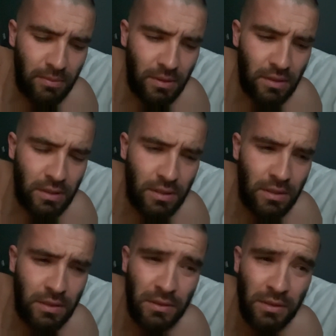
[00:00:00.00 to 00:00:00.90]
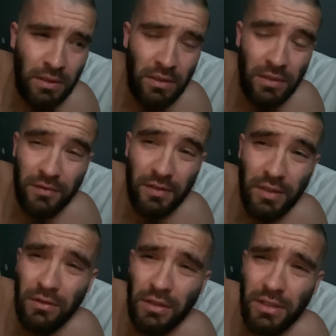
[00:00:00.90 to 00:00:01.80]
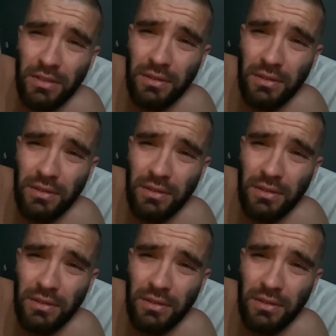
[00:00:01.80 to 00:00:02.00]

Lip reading: but I feel alright.